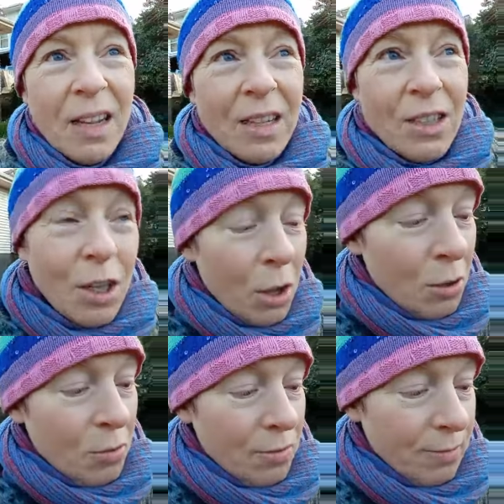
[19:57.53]

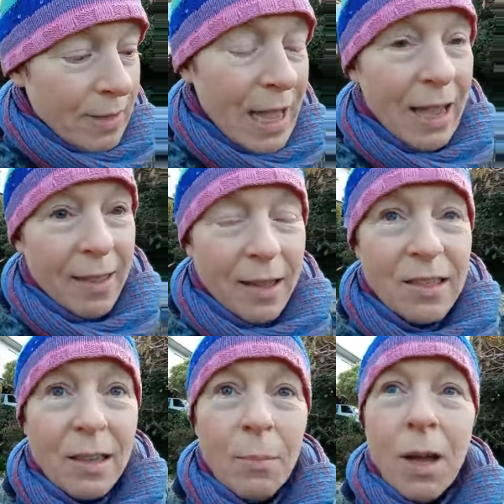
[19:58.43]
So, yeah, that's
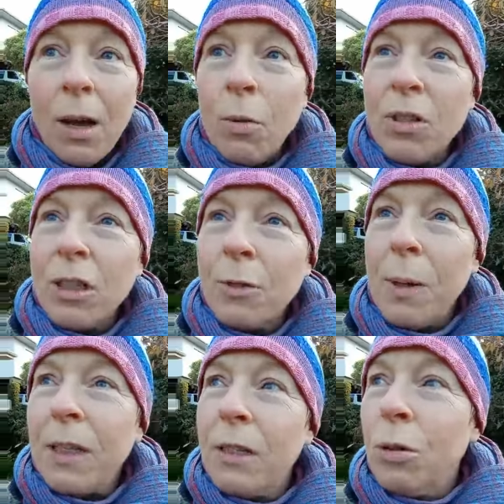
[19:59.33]
something I wasn't
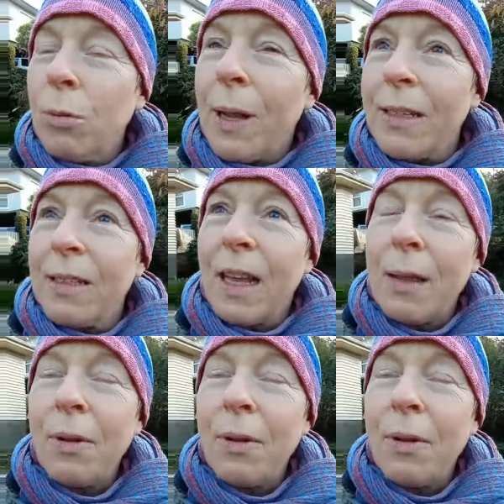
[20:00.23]
expecting to talk about today,